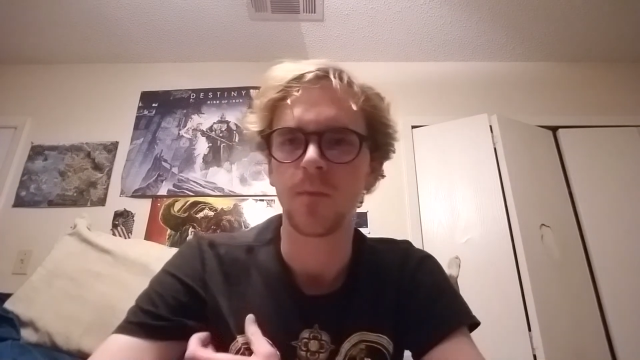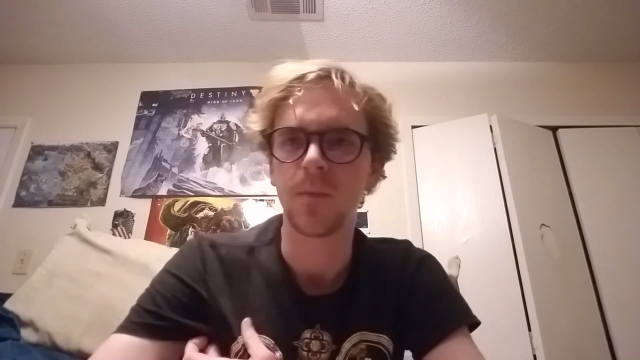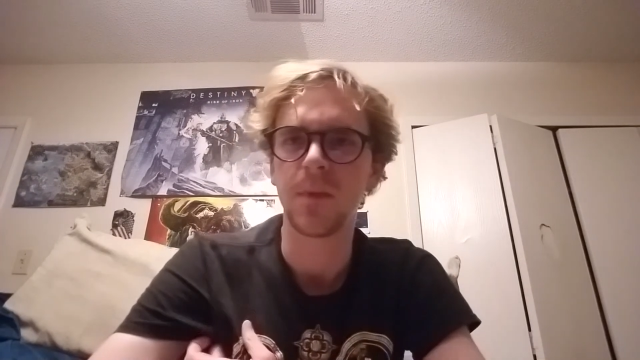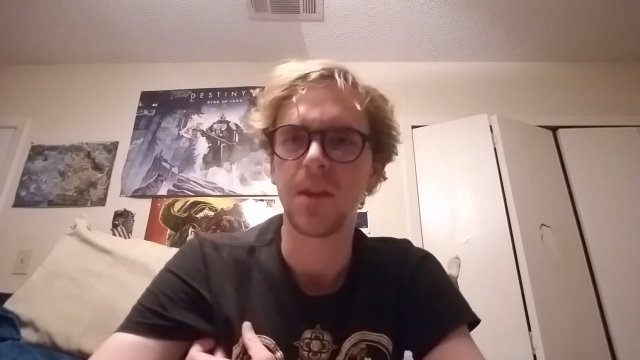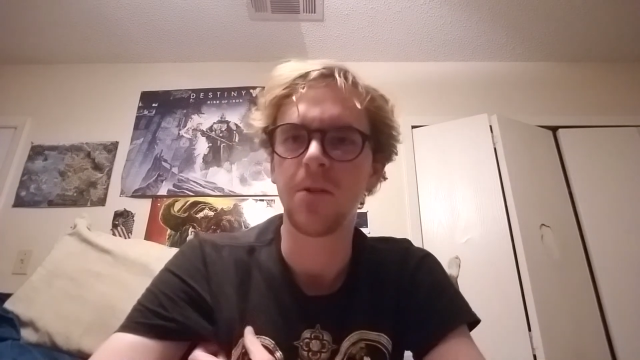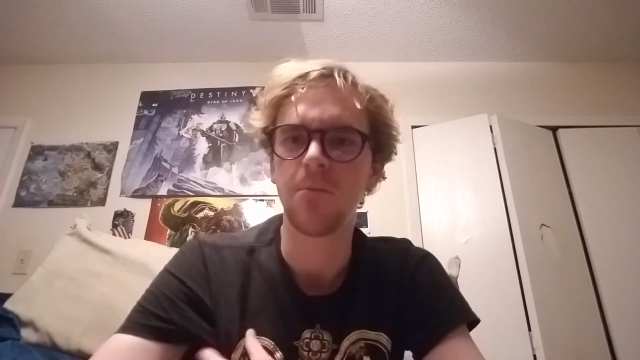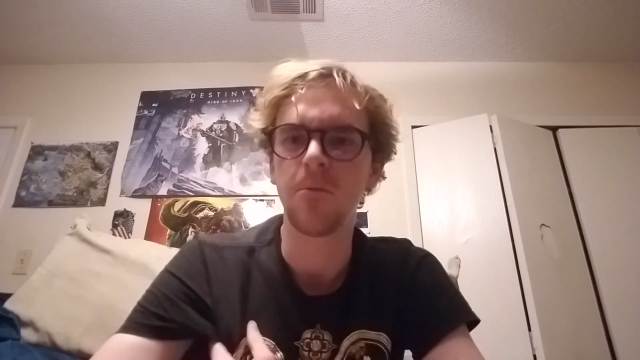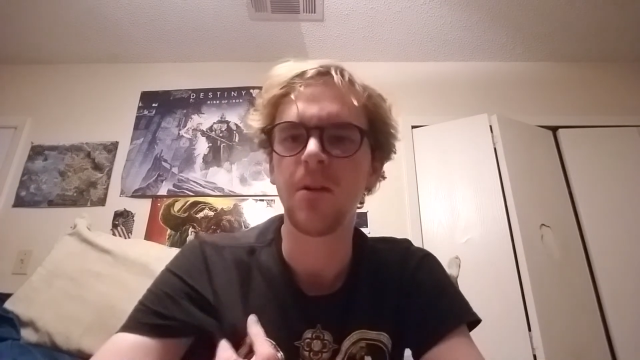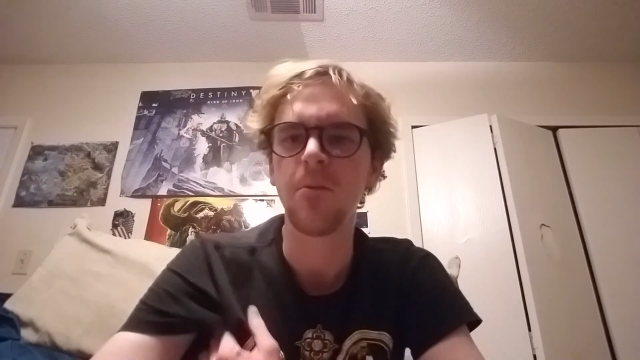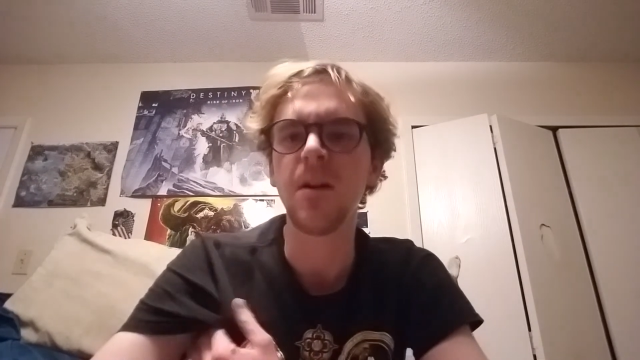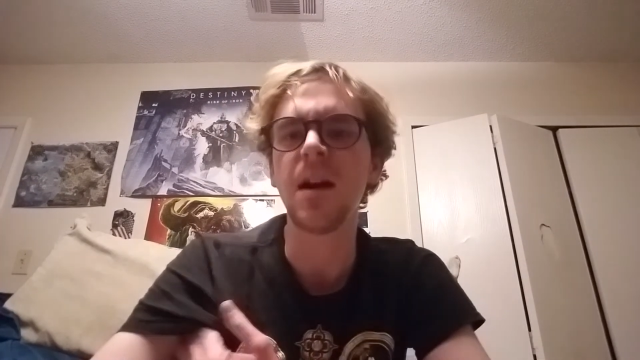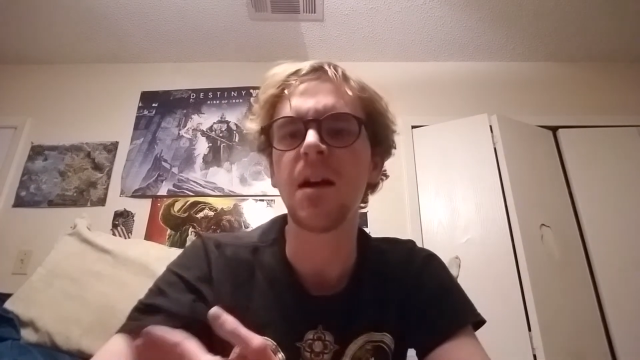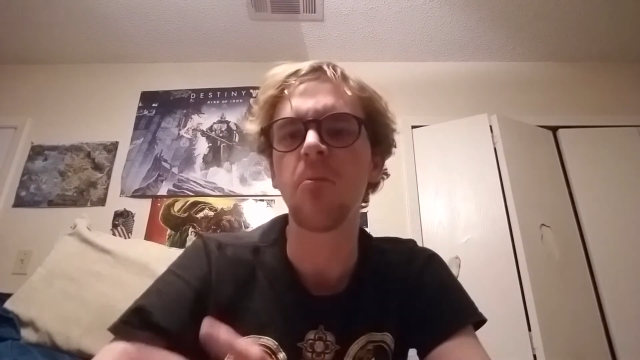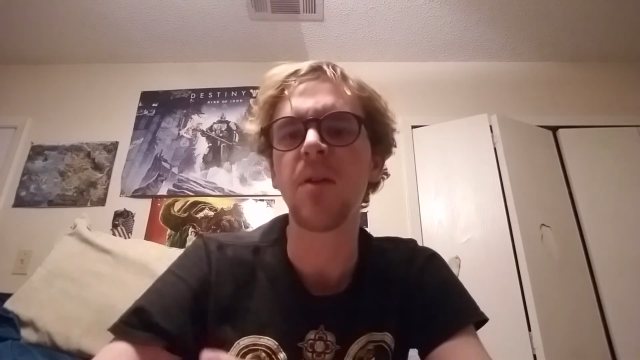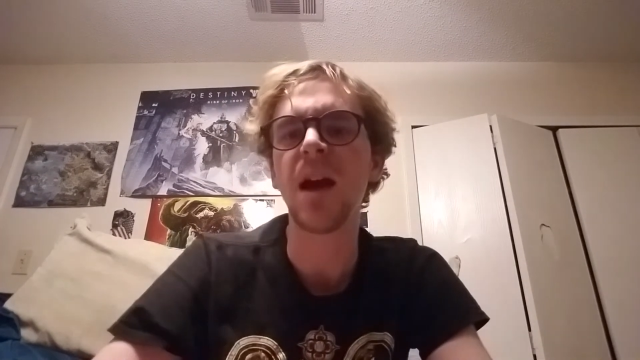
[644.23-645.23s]
There, we we
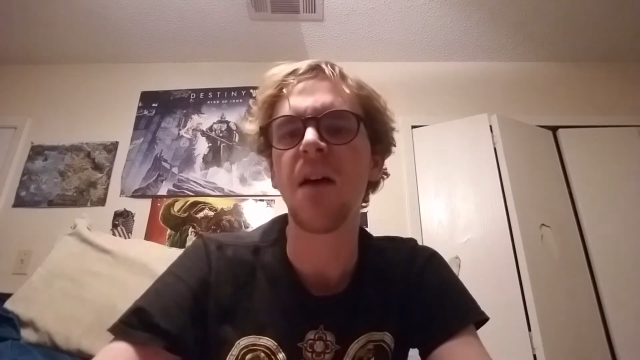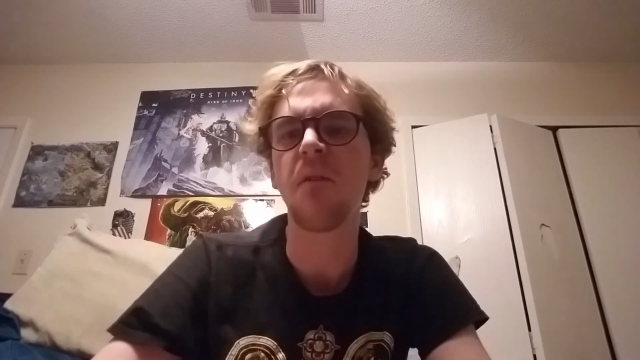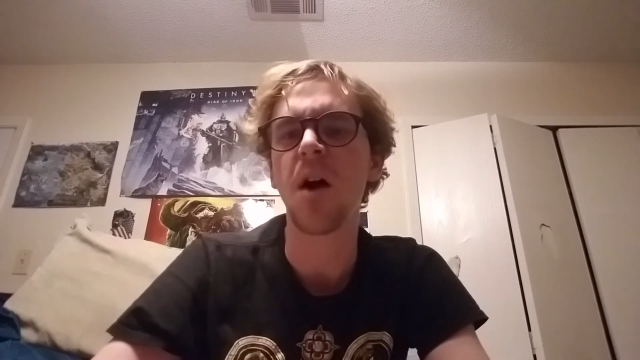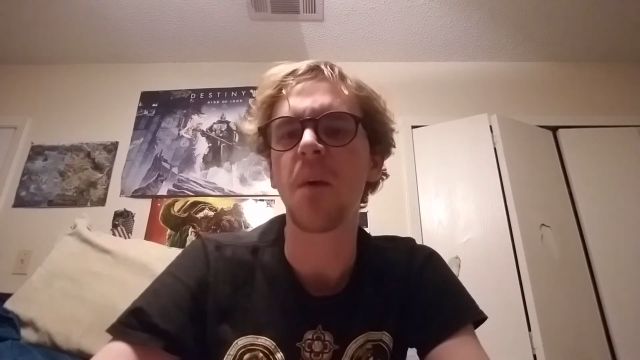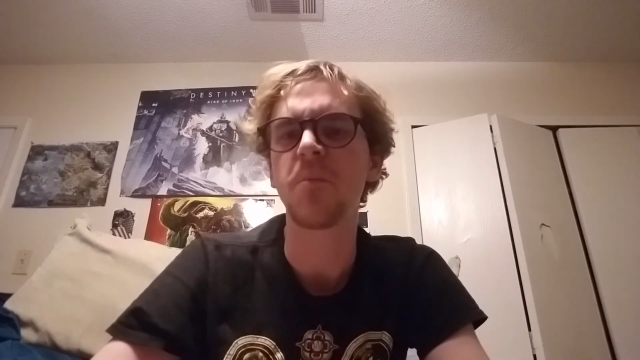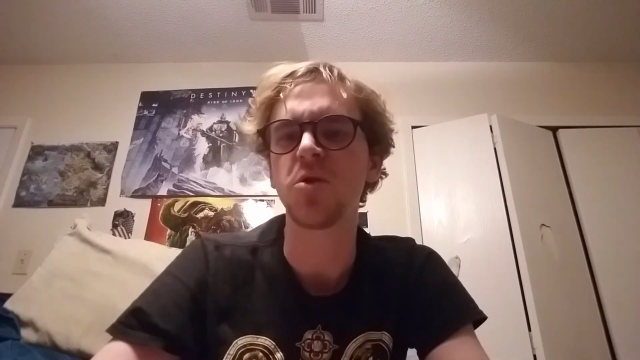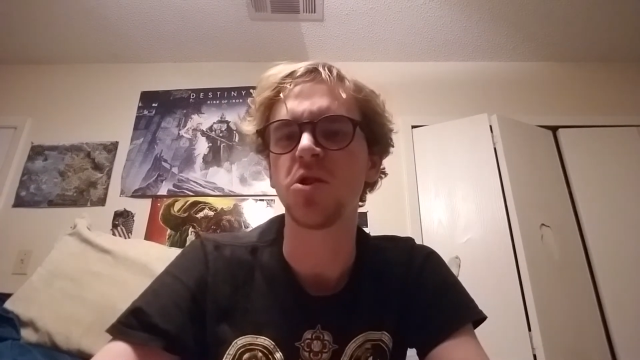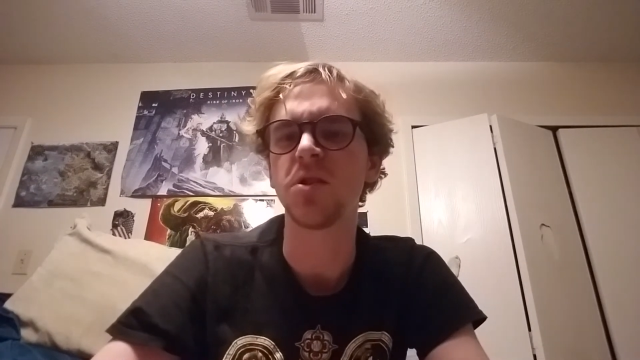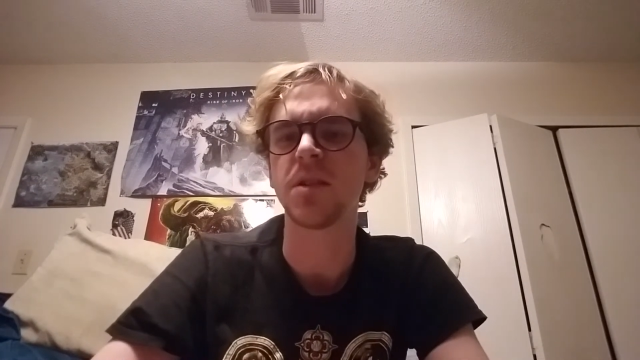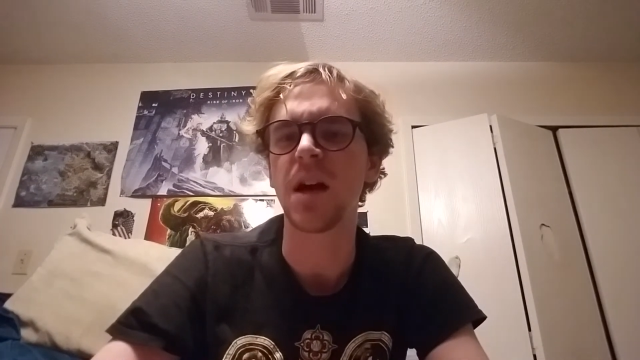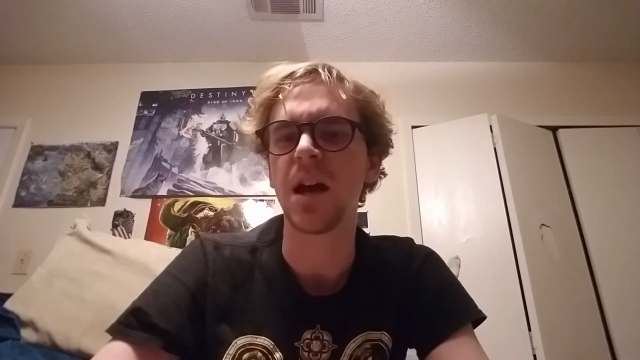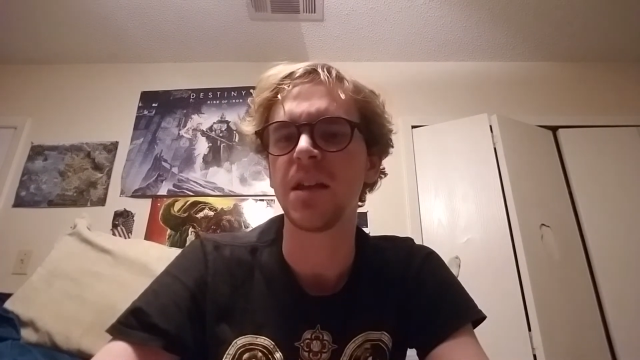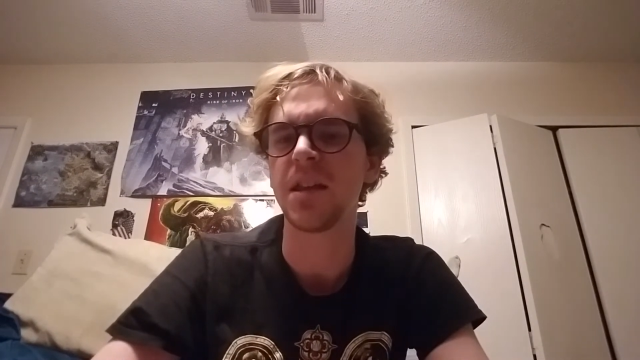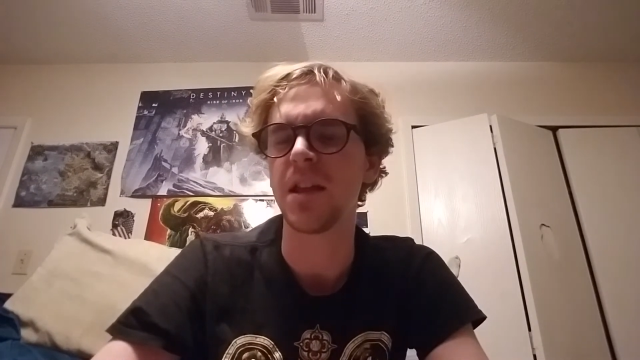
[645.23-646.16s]
have we have options, guys,